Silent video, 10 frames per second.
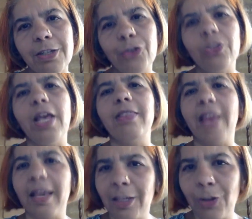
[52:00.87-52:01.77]
So they're
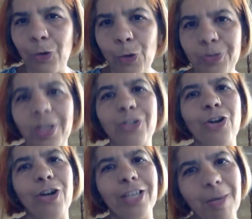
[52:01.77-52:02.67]
thanking the group. They're
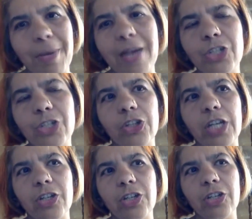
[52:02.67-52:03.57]
talking about, you know,
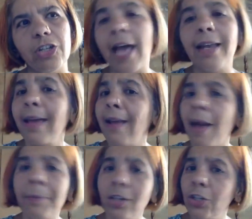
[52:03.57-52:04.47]
they talk, and, and again,
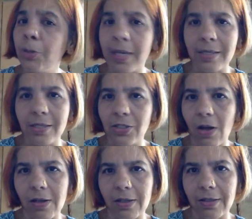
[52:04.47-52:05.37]
I'm not a humanities
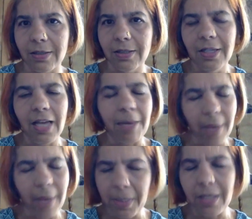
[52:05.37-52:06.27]
scholar. Mm-hmm. I'm,
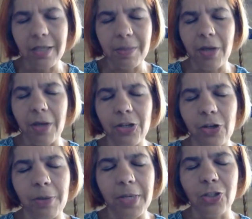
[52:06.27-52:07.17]
I'm in the department, you know,
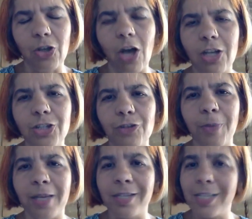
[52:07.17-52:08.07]
I'm in the College of
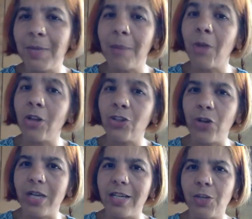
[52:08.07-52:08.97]
Humanities, but I'm not
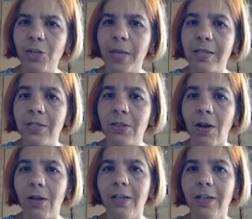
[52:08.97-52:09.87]
trained as a humanities scholar.